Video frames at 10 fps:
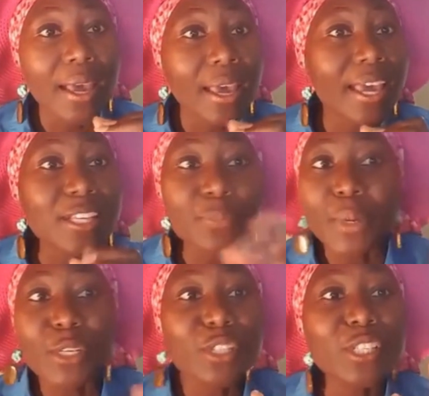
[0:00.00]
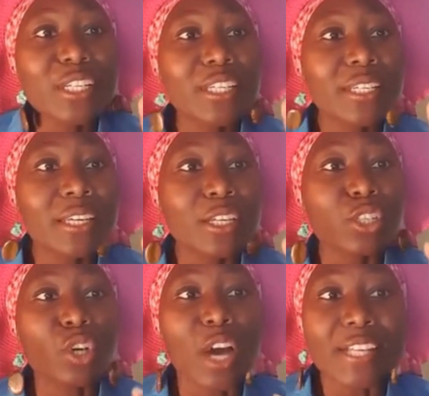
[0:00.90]
especially
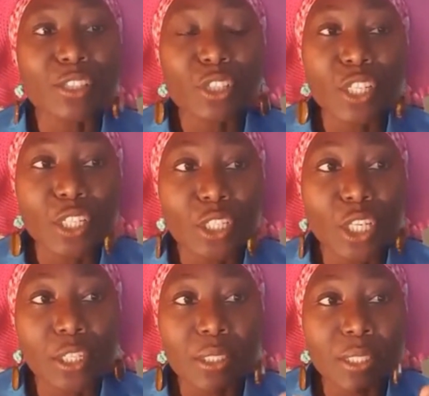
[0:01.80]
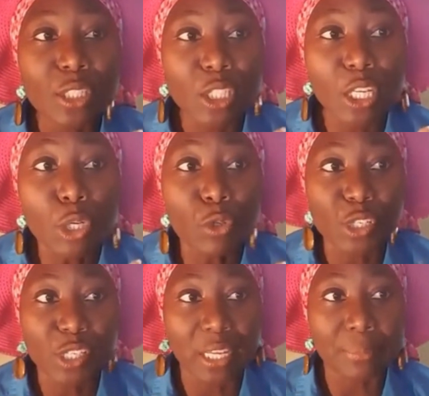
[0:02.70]
so as to distinguish
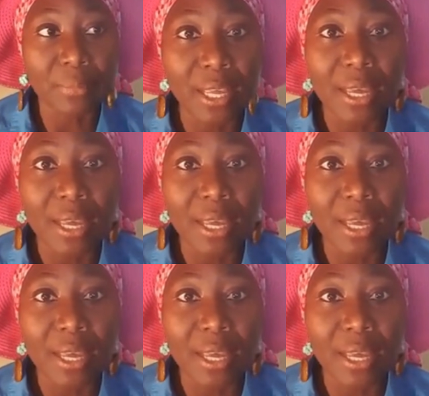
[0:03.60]
them